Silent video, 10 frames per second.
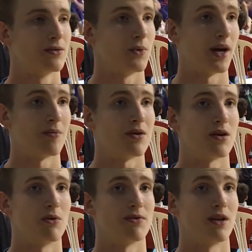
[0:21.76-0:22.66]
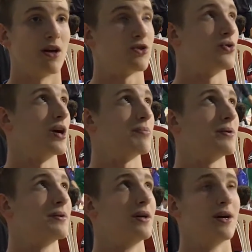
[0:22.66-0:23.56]
We came here with the long trip.
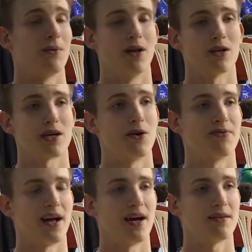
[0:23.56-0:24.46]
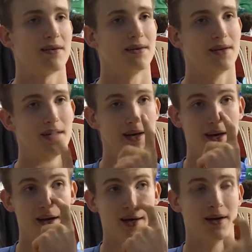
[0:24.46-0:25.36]
We lost our flight.
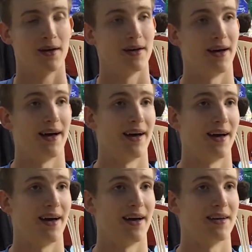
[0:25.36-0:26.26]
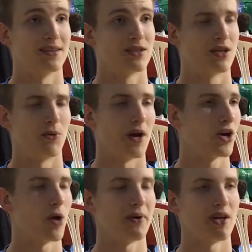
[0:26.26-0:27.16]
And we are
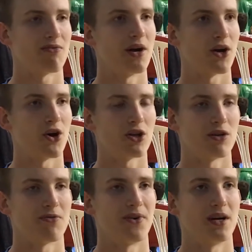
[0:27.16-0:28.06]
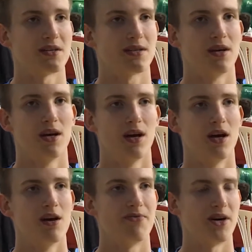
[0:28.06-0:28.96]
competing very good in the
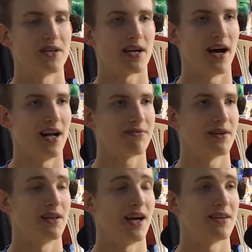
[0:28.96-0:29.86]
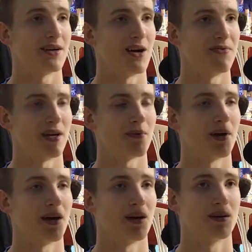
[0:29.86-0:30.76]
first half, and later I think
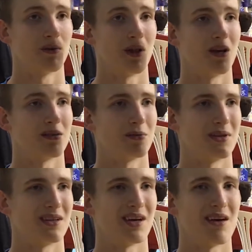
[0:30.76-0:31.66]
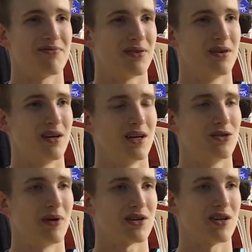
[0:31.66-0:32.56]
we didn't have
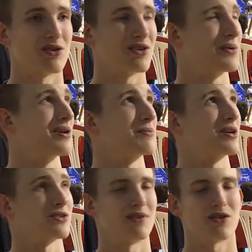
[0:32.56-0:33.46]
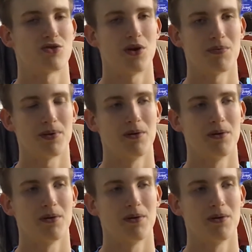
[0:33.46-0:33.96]
too much energy because of that trip,